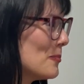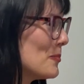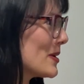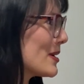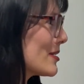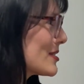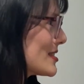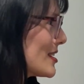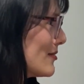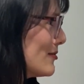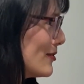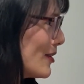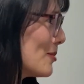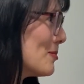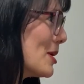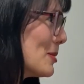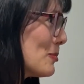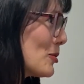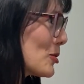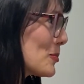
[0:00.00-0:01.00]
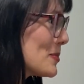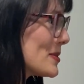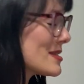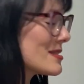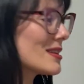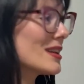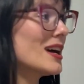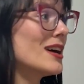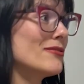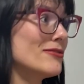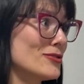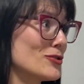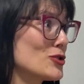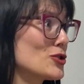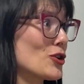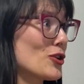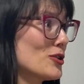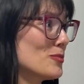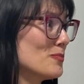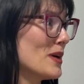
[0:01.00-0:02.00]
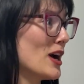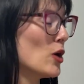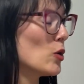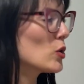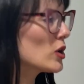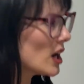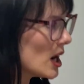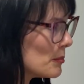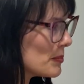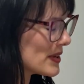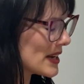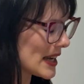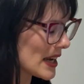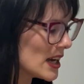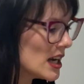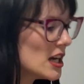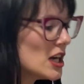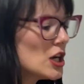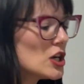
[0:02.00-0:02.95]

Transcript: because I found my purpose in life and started my own company.